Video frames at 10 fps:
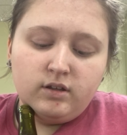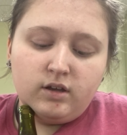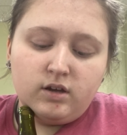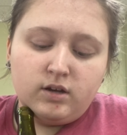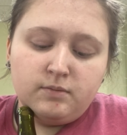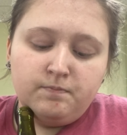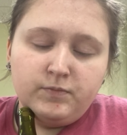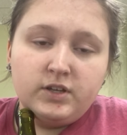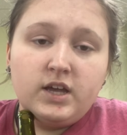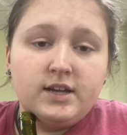
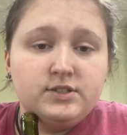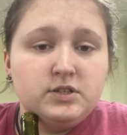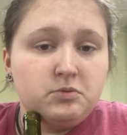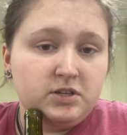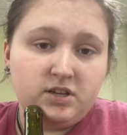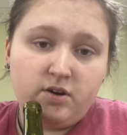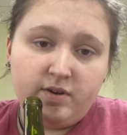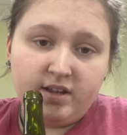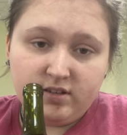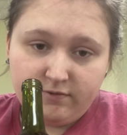in case you want it
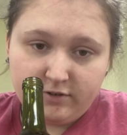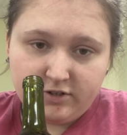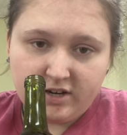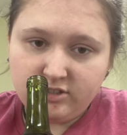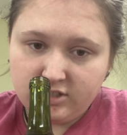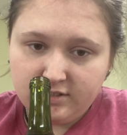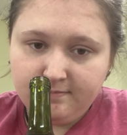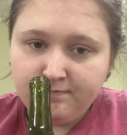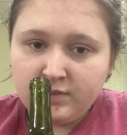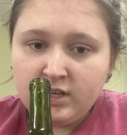going a different direction.
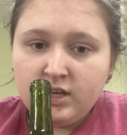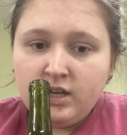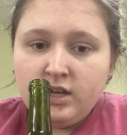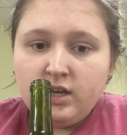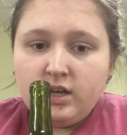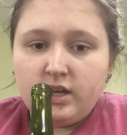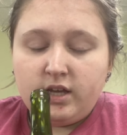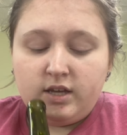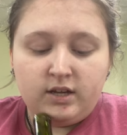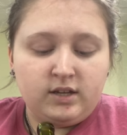
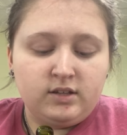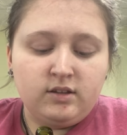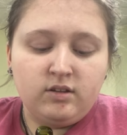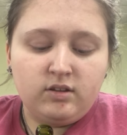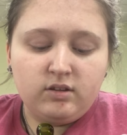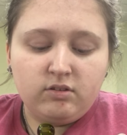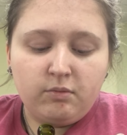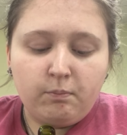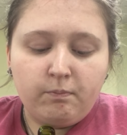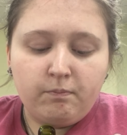And
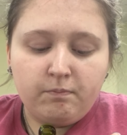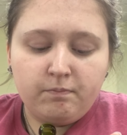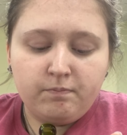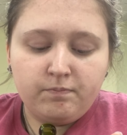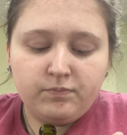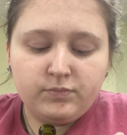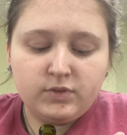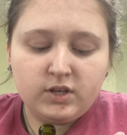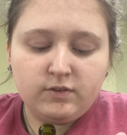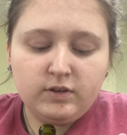
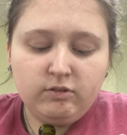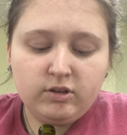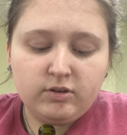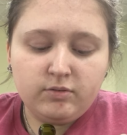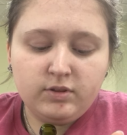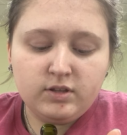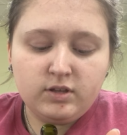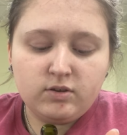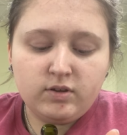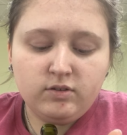if you do, then
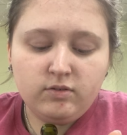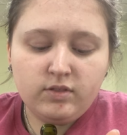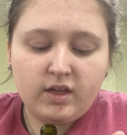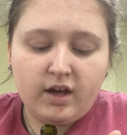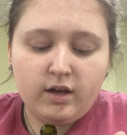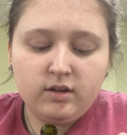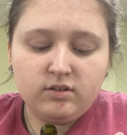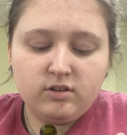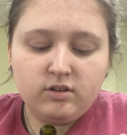you can do that.